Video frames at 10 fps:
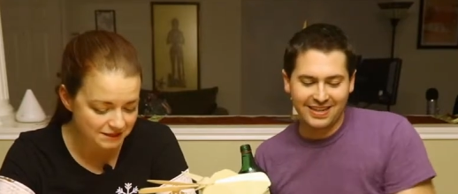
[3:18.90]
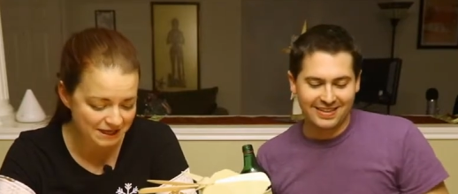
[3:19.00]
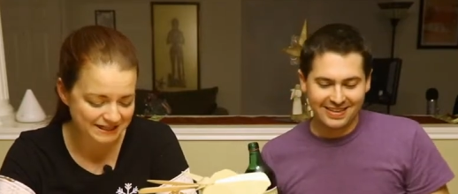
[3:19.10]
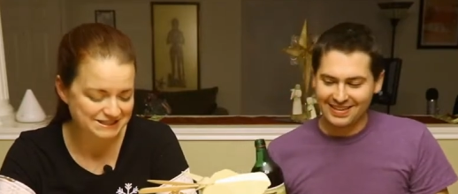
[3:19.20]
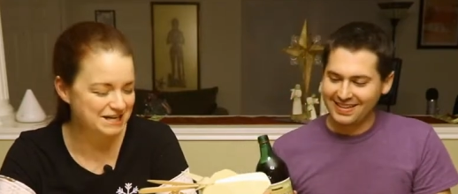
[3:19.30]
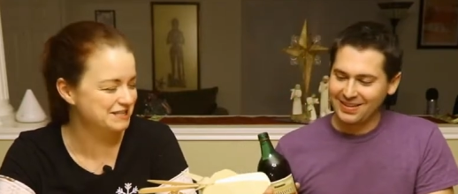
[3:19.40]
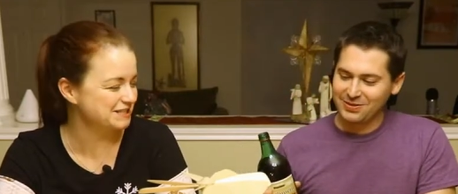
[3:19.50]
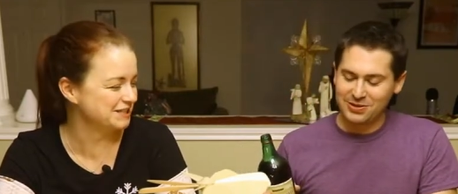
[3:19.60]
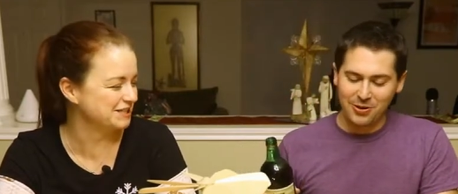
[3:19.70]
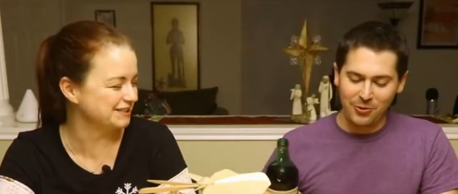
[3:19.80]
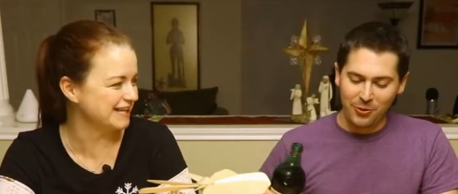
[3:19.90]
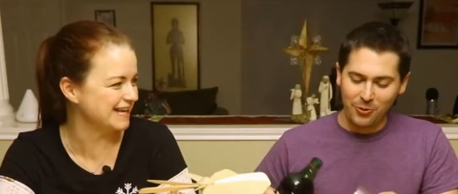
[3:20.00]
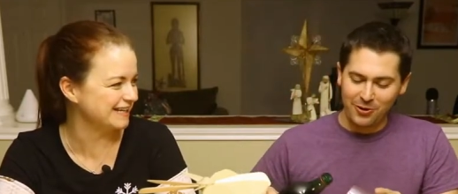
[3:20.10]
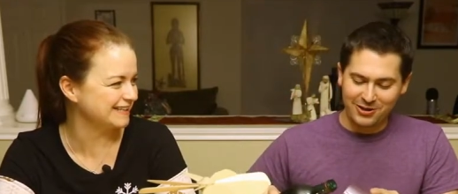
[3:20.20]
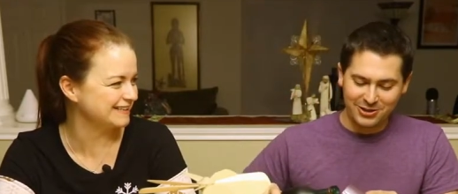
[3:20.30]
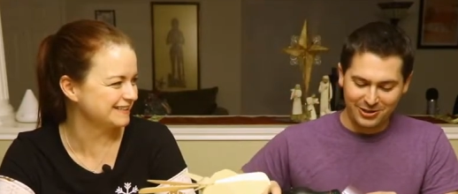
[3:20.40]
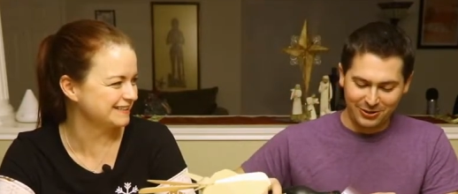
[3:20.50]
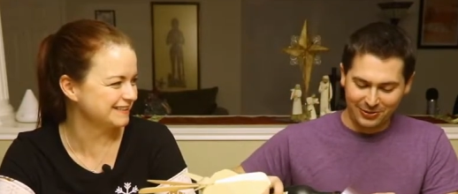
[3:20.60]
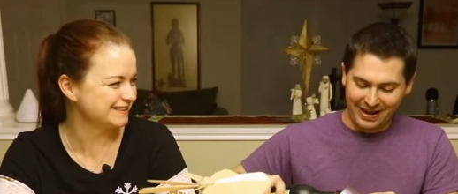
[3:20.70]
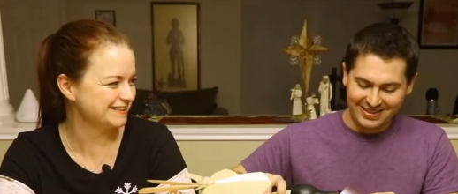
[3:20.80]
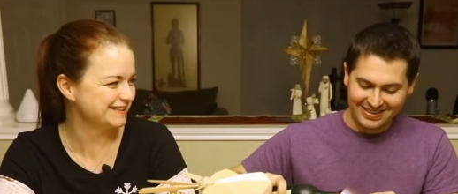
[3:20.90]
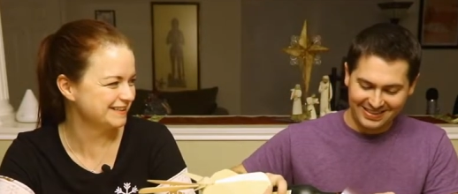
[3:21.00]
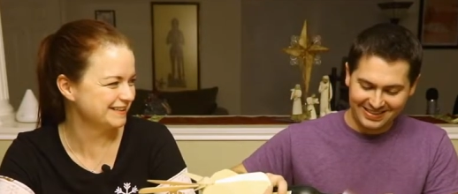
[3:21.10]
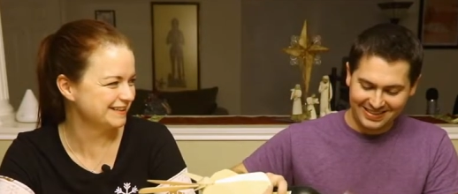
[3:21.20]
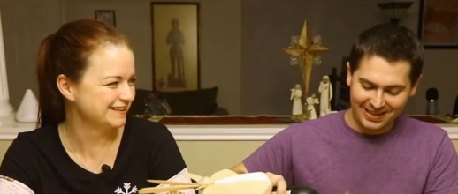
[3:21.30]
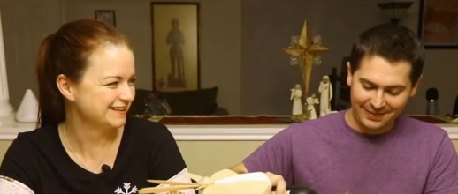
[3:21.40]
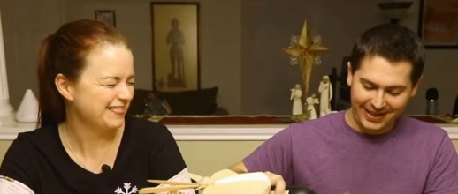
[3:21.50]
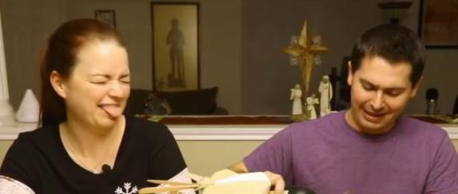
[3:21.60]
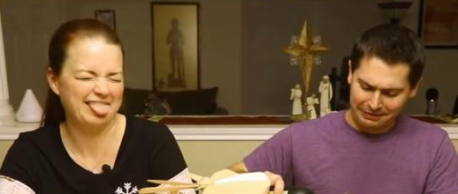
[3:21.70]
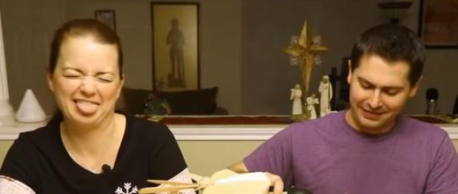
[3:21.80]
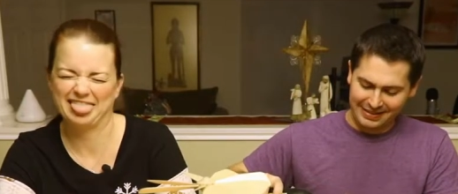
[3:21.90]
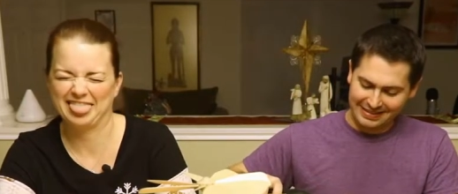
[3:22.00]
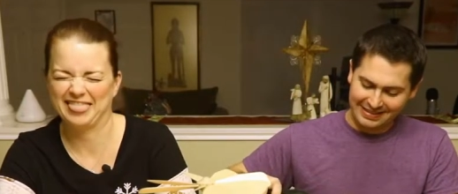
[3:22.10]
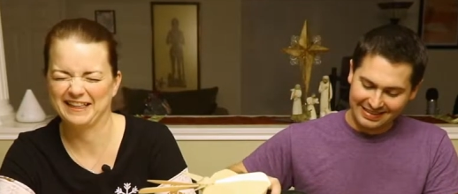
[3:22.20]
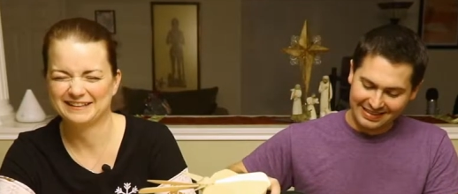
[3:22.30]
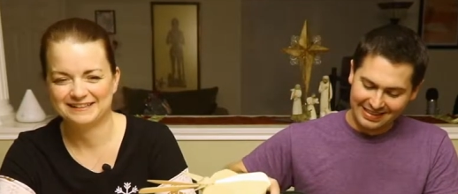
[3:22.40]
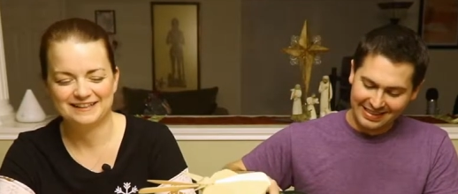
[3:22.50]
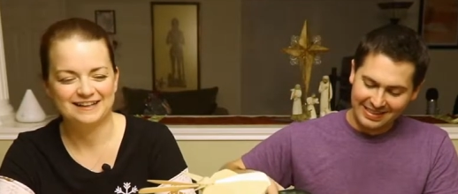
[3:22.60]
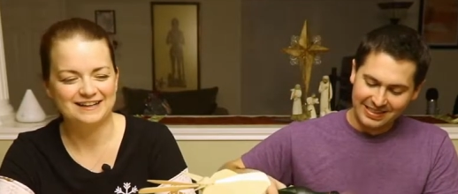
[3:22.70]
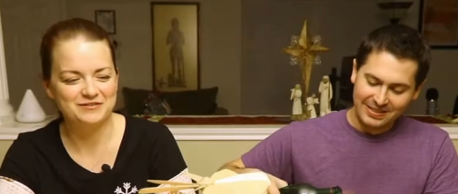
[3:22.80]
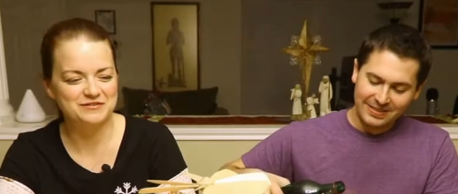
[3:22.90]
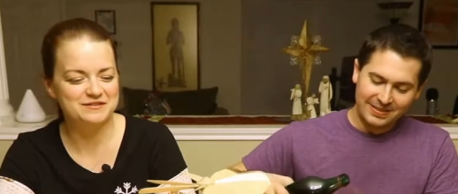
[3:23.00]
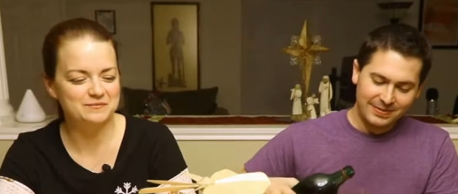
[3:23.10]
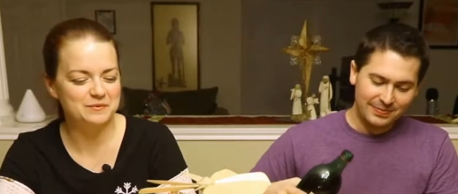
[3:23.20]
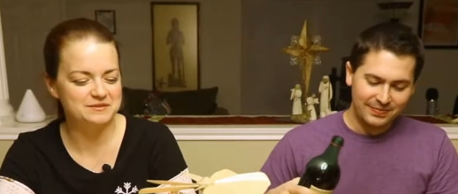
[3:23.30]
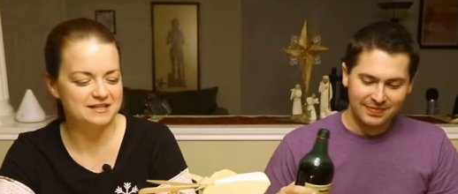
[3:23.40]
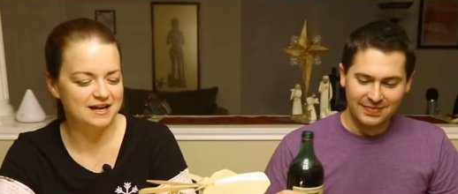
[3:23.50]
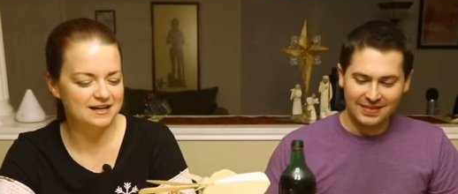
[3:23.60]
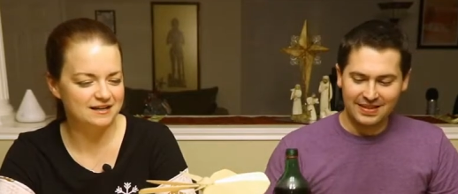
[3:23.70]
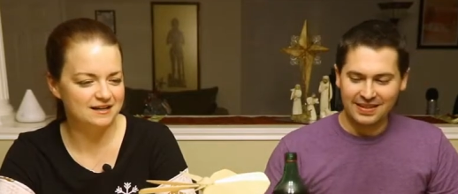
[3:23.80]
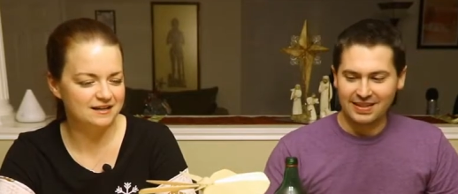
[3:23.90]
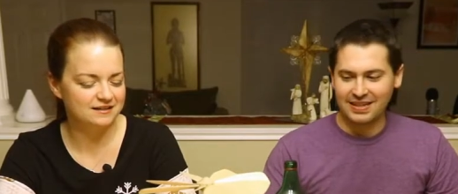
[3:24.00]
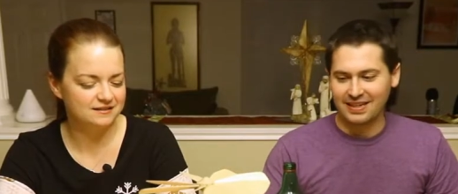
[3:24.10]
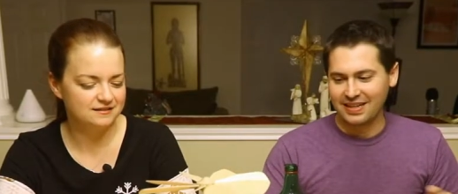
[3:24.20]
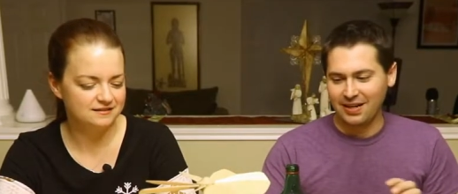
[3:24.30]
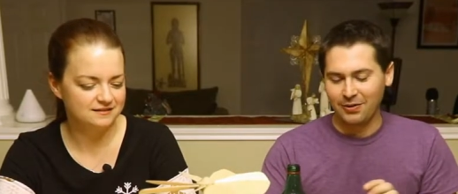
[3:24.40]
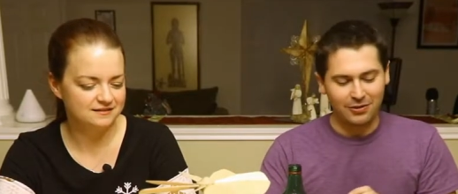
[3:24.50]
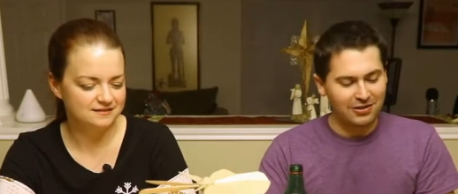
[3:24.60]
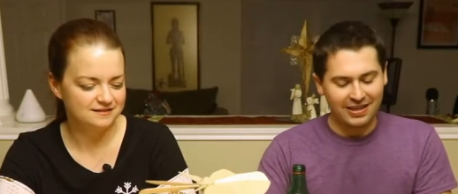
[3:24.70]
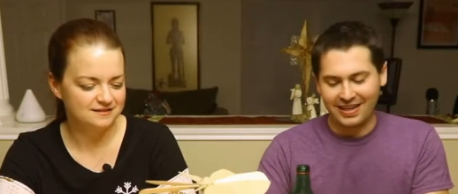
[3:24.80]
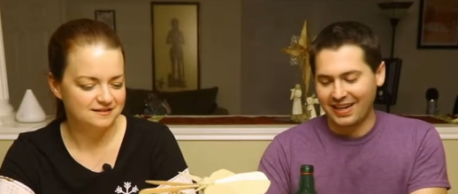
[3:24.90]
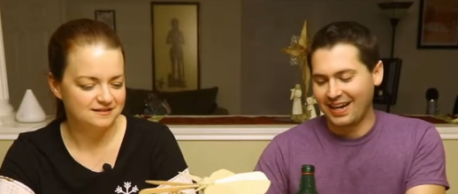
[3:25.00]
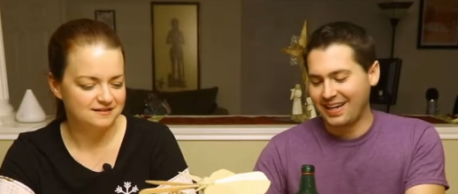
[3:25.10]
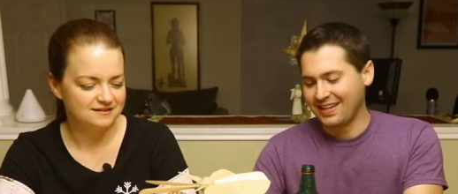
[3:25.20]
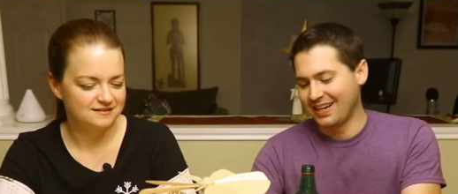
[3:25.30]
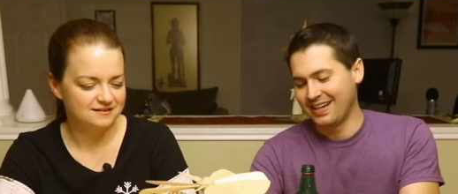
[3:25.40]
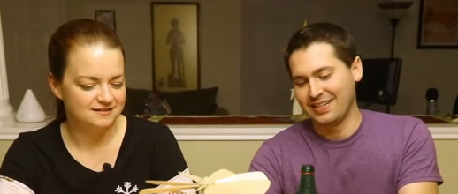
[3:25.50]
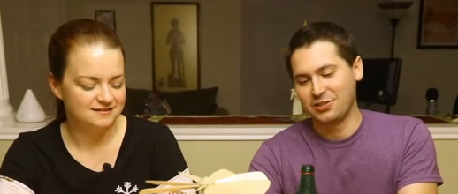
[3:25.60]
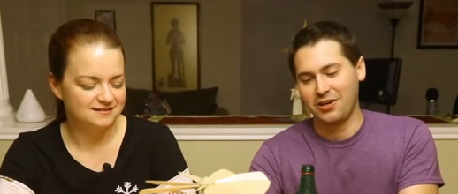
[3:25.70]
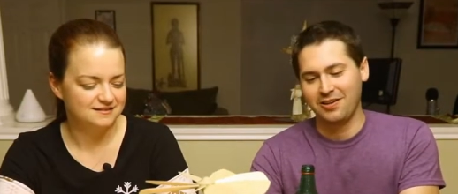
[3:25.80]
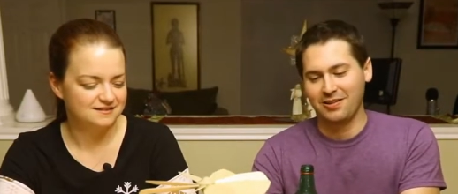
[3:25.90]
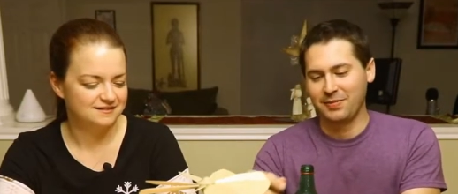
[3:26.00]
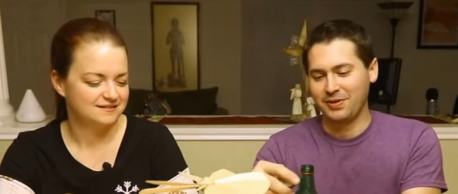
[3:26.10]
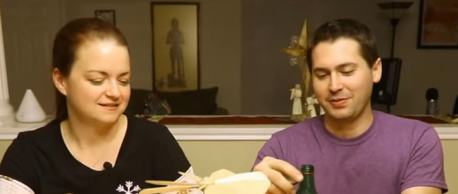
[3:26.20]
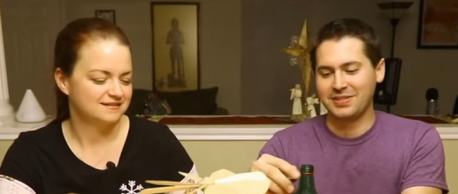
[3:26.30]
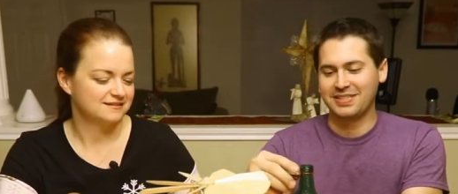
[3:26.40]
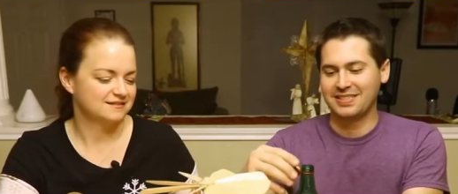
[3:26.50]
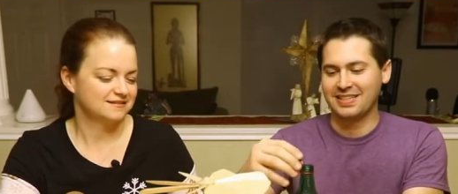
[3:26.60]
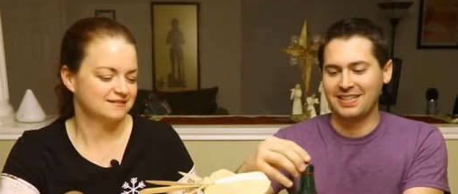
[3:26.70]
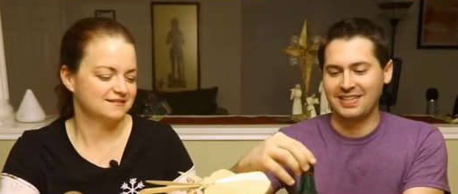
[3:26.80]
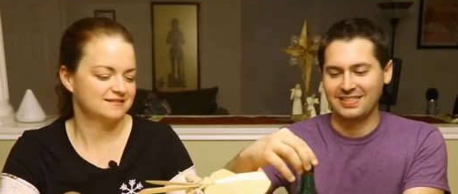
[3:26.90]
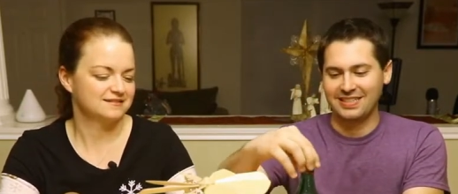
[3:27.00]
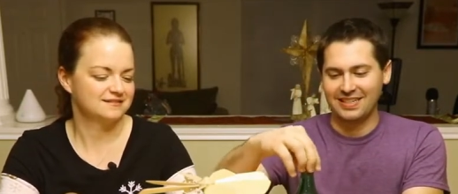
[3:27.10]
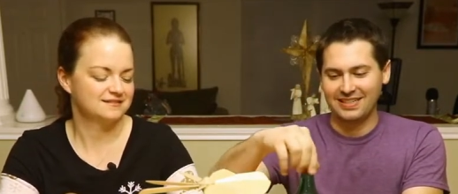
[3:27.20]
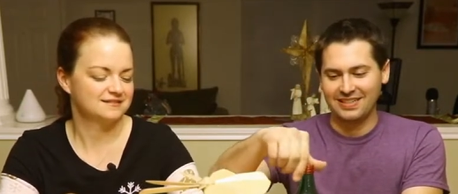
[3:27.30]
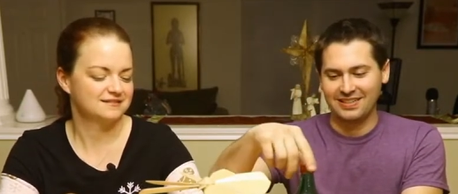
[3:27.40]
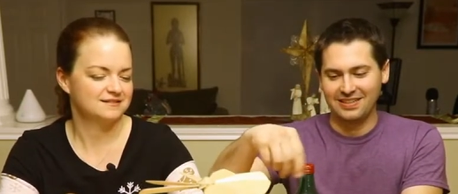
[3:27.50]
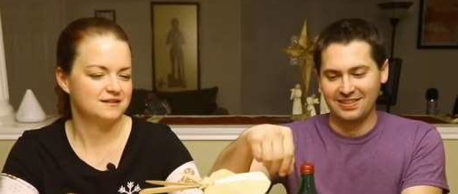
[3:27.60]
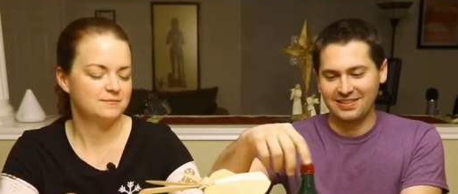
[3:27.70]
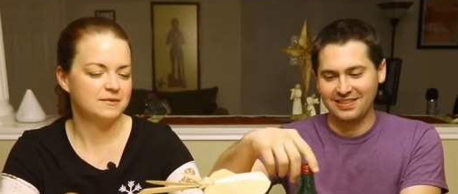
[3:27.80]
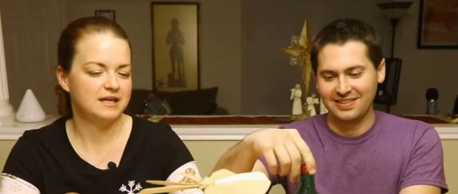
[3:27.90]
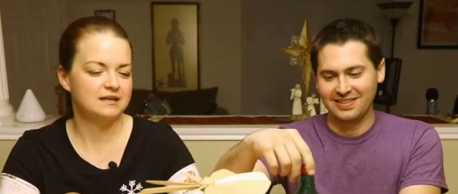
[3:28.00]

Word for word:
Speaker 1: like doesn't there's look no like... orange essence coming out of it.
Speaker 2: What was it, what was it, iodine?
Speaker 1: Oh, it looked like iodine and chocolate milk. It was disgusting. Ugh.
Speaker 2: My,